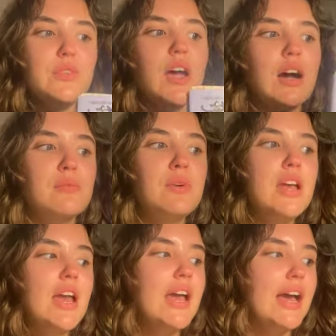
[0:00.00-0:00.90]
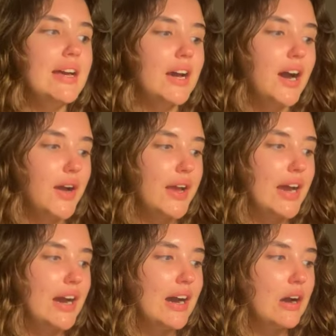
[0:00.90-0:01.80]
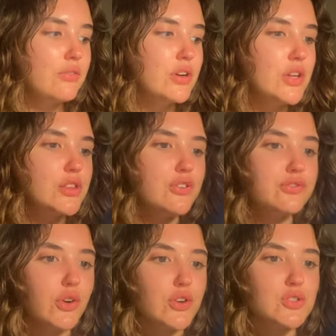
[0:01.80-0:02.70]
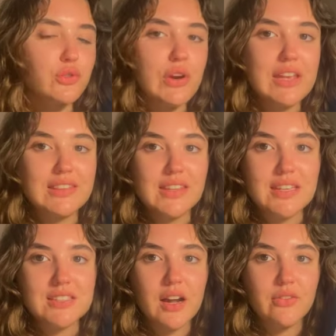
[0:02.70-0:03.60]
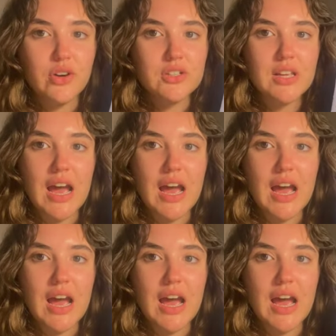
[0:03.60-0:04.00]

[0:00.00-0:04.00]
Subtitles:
And I have the first three in these covers.